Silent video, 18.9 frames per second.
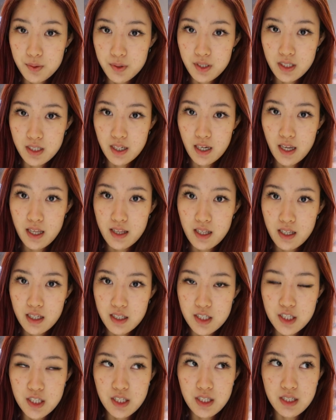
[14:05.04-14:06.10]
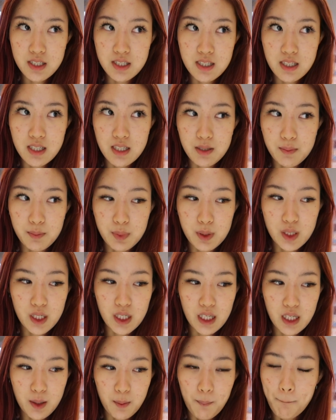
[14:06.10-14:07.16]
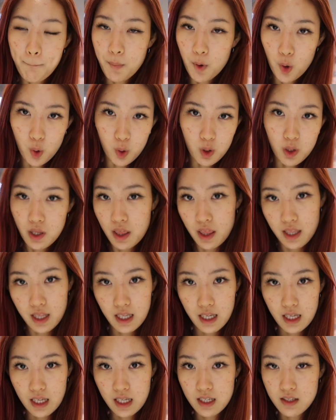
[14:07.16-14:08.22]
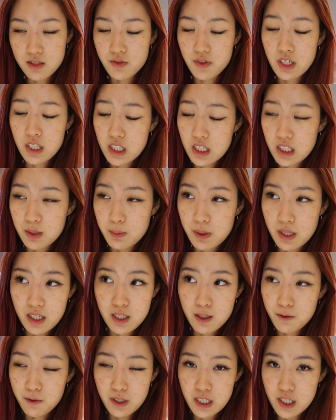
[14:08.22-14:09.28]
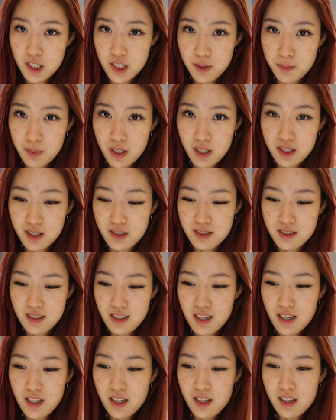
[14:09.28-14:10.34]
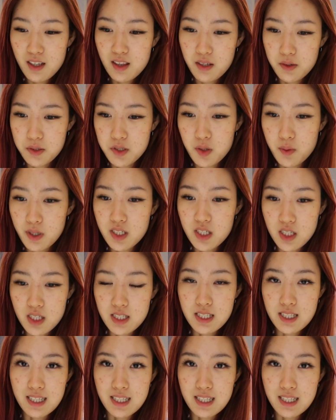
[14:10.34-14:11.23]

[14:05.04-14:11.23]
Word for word: was really good. I had like a chia seed pudding bowl thing. It was very good, but I couldn't finish it because there's so many chia